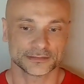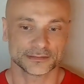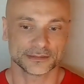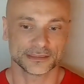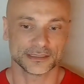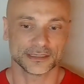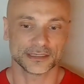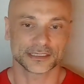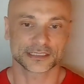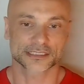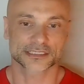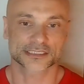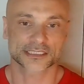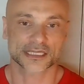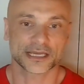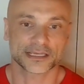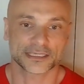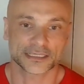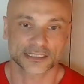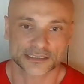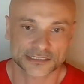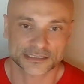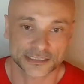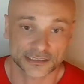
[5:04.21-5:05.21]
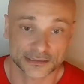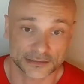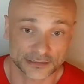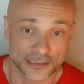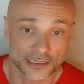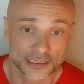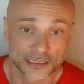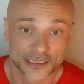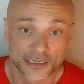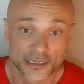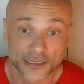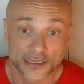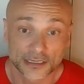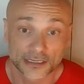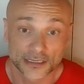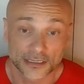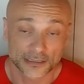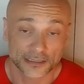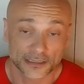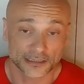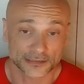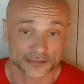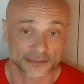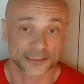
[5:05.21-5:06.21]
and uh, science and
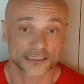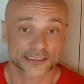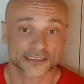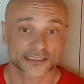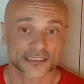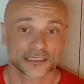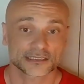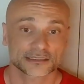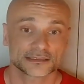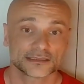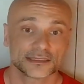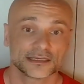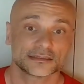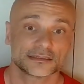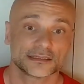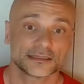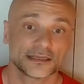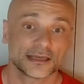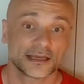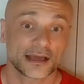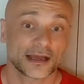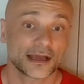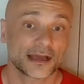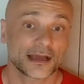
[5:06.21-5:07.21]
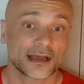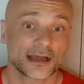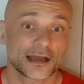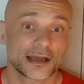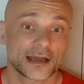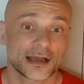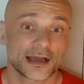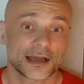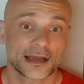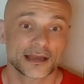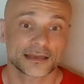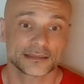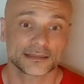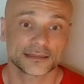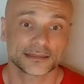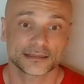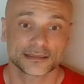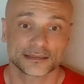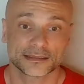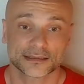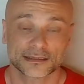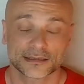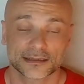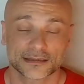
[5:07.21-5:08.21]
and things like that, uh, I,
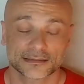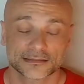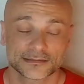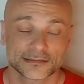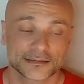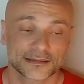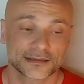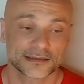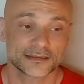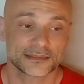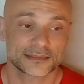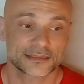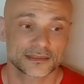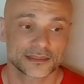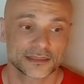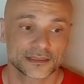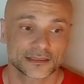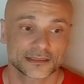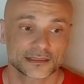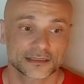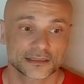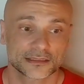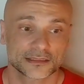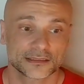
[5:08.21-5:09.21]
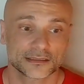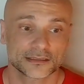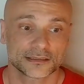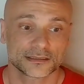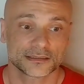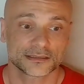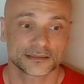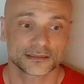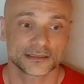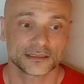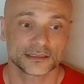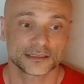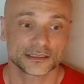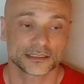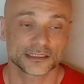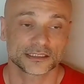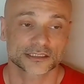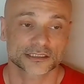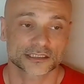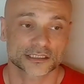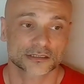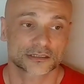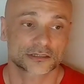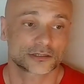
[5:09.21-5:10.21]
I, I think uh, it
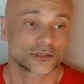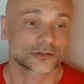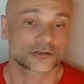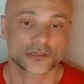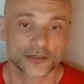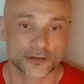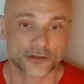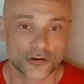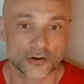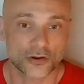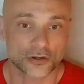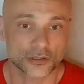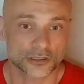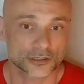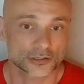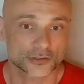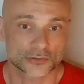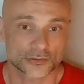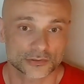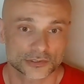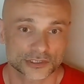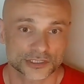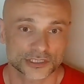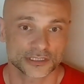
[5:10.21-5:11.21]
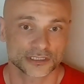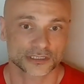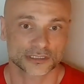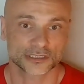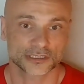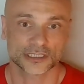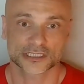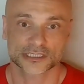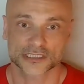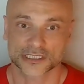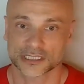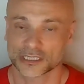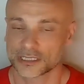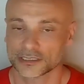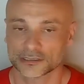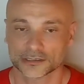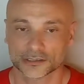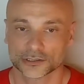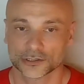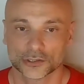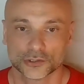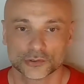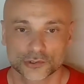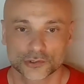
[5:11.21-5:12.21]
is totally wrong to consider this
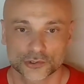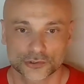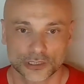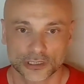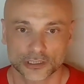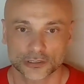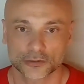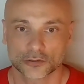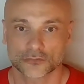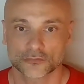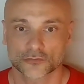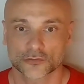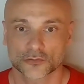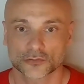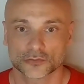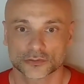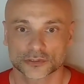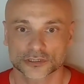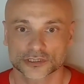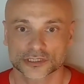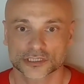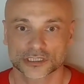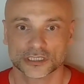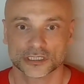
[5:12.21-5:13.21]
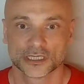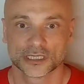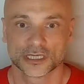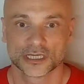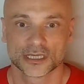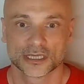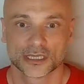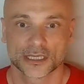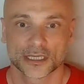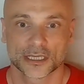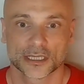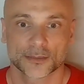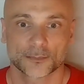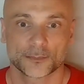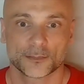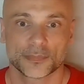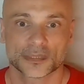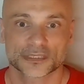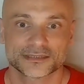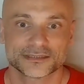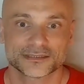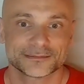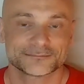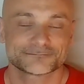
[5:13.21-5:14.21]
unusual, of course. Uh, mm.
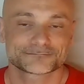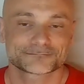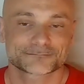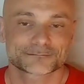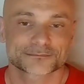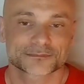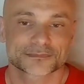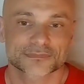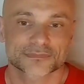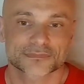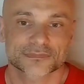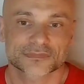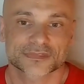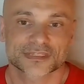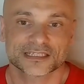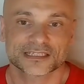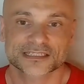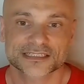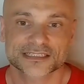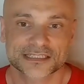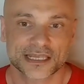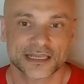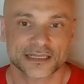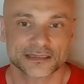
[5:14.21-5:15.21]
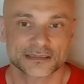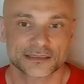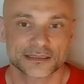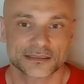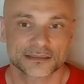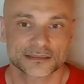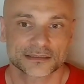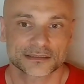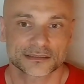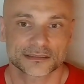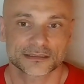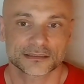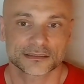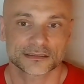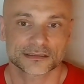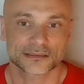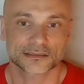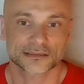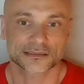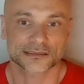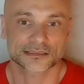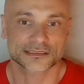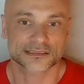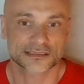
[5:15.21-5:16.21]
But uh, that said,
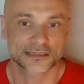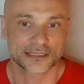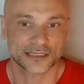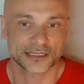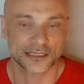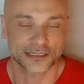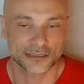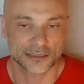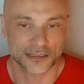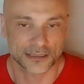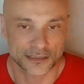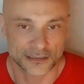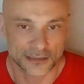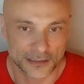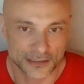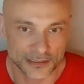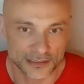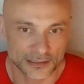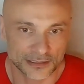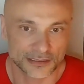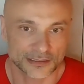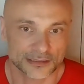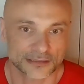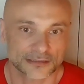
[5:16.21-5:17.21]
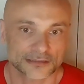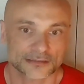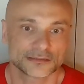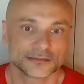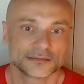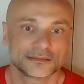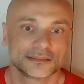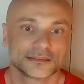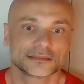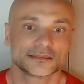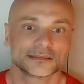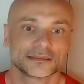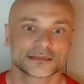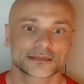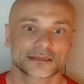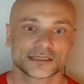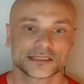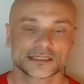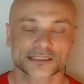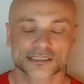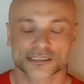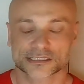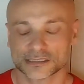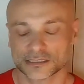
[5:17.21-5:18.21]
still uh, th there
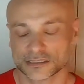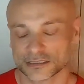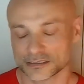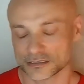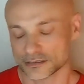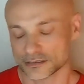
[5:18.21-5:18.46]
is